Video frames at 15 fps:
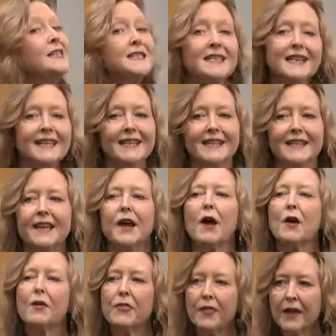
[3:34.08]
did
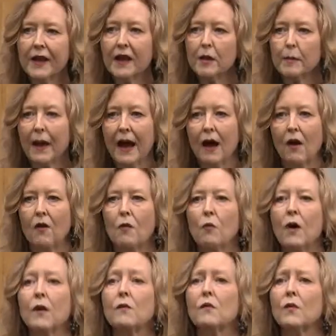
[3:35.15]
think about
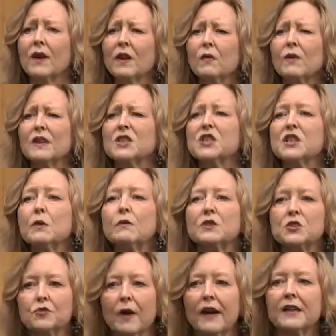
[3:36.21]
what it was she
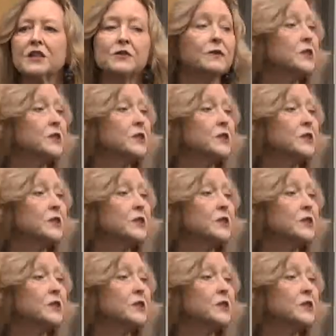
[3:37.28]
was trying to